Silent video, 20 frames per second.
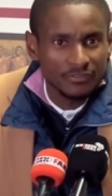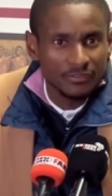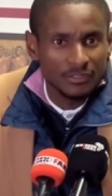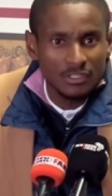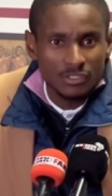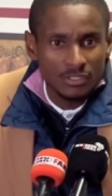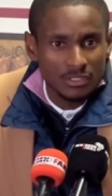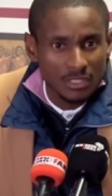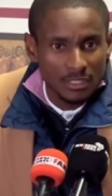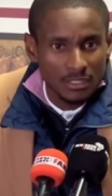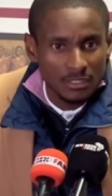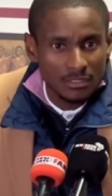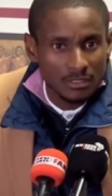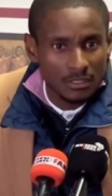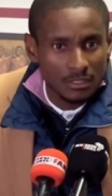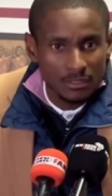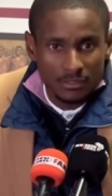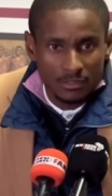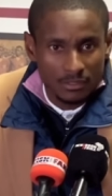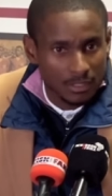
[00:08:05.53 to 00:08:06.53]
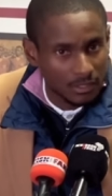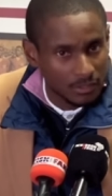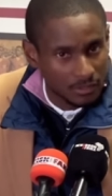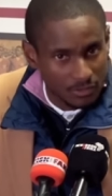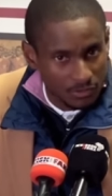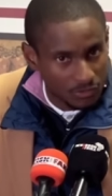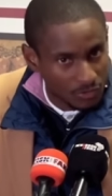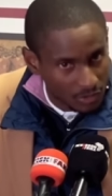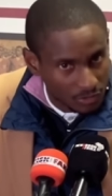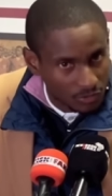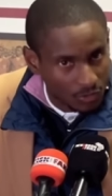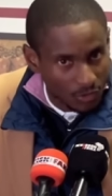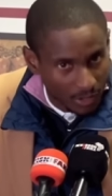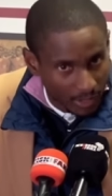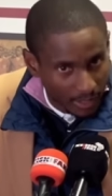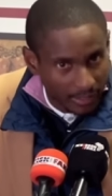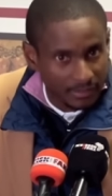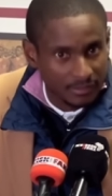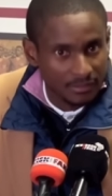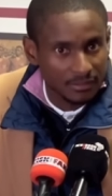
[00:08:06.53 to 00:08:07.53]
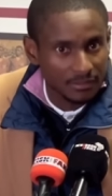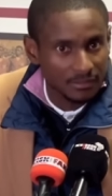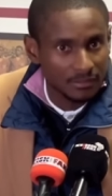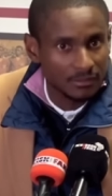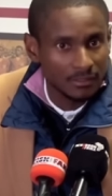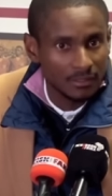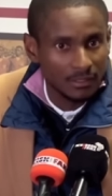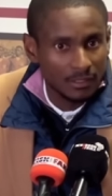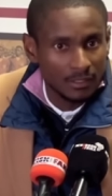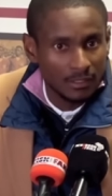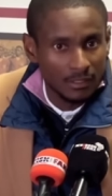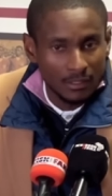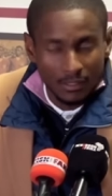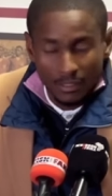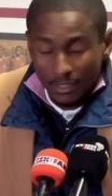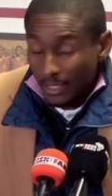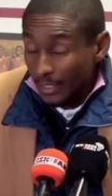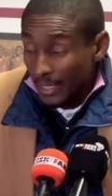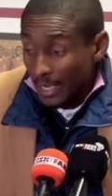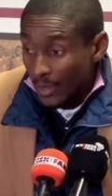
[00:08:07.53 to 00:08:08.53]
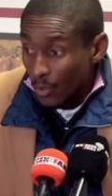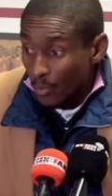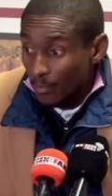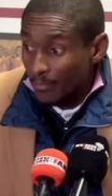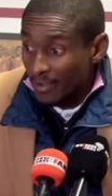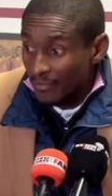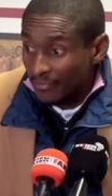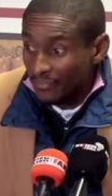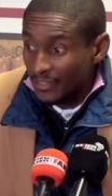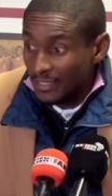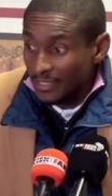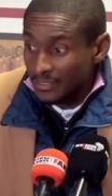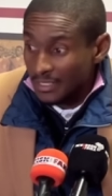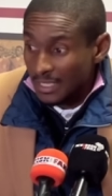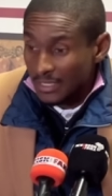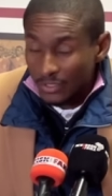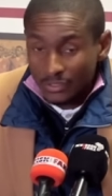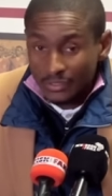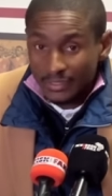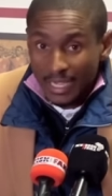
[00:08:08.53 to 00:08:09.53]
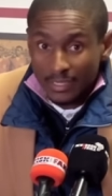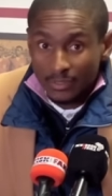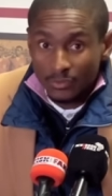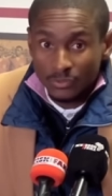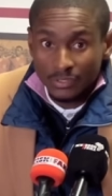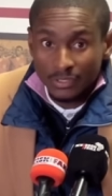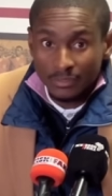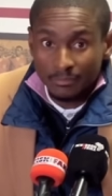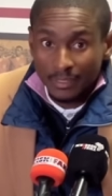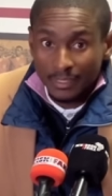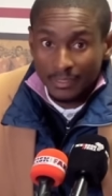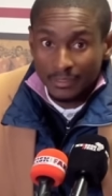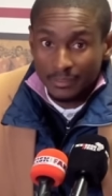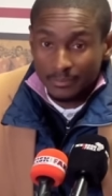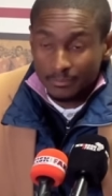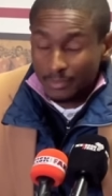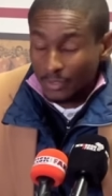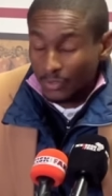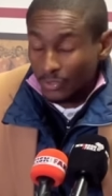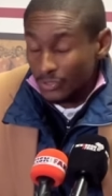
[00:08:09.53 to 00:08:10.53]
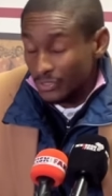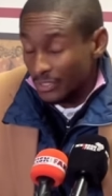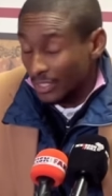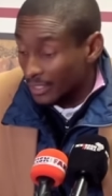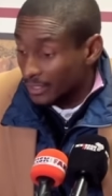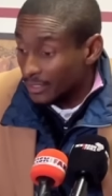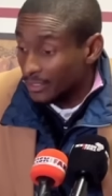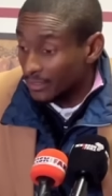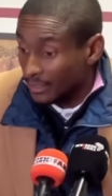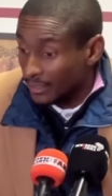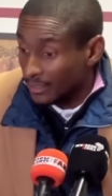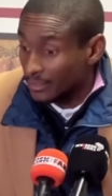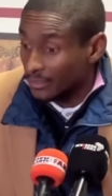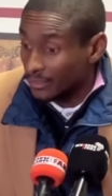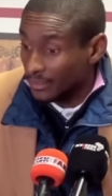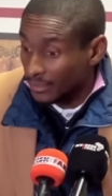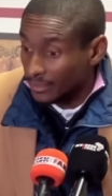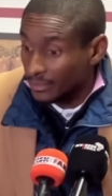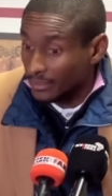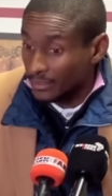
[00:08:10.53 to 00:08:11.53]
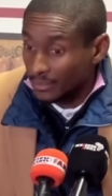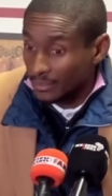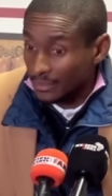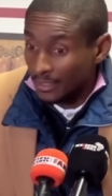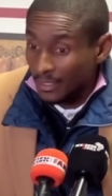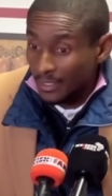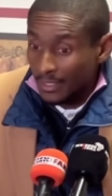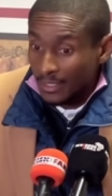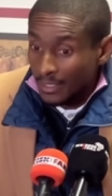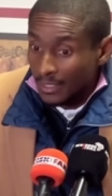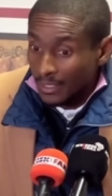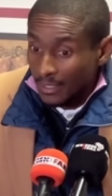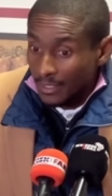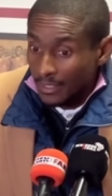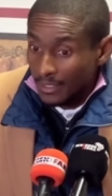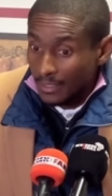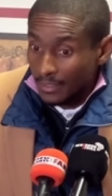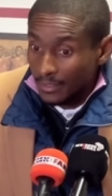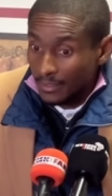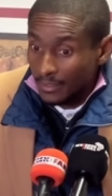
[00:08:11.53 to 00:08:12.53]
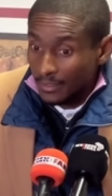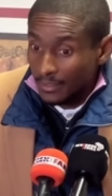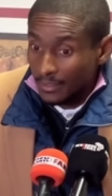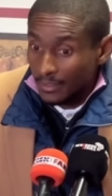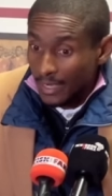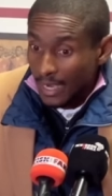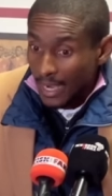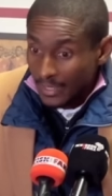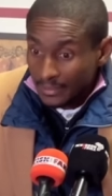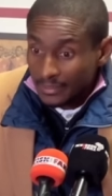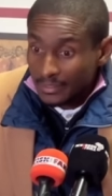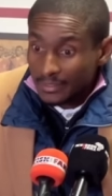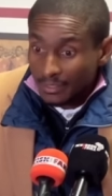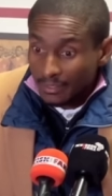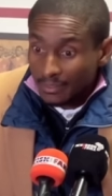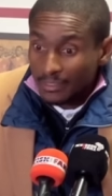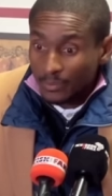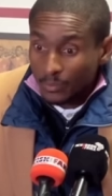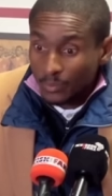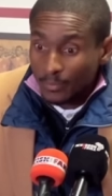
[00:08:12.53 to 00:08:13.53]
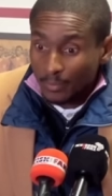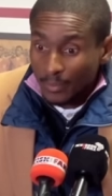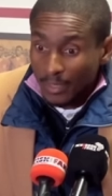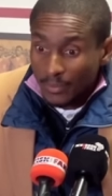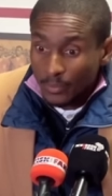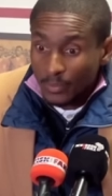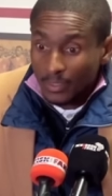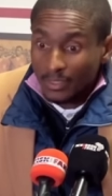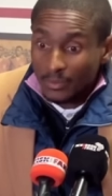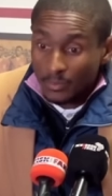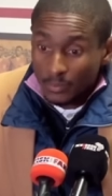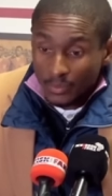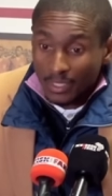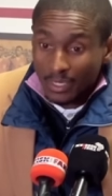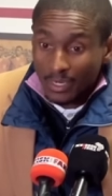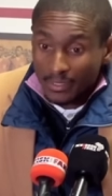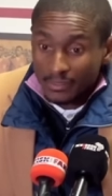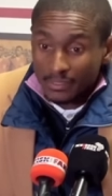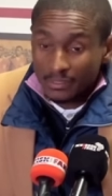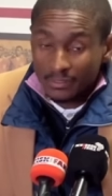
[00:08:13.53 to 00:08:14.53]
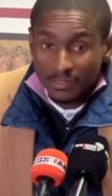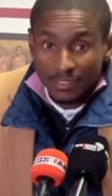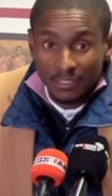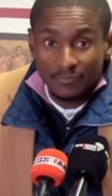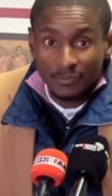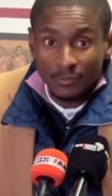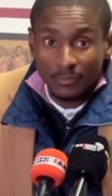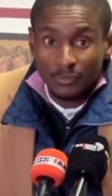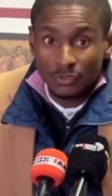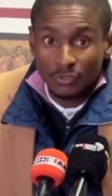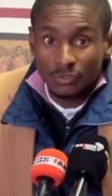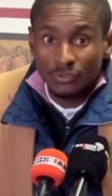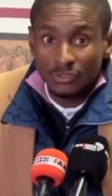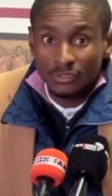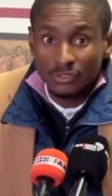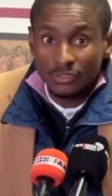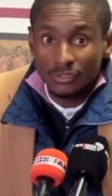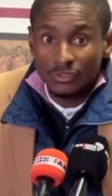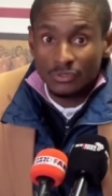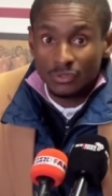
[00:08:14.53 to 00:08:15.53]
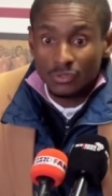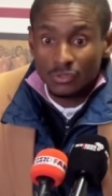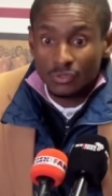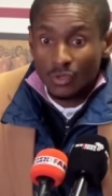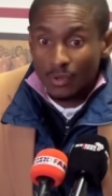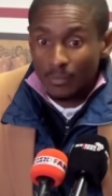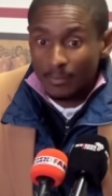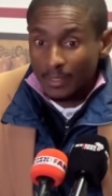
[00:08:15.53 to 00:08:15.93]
It's, it's, it's, it's not correct. And I hope my feelings are not diluted by that because really, really, really, uh, I did think we played well and we created enough opportunities to score.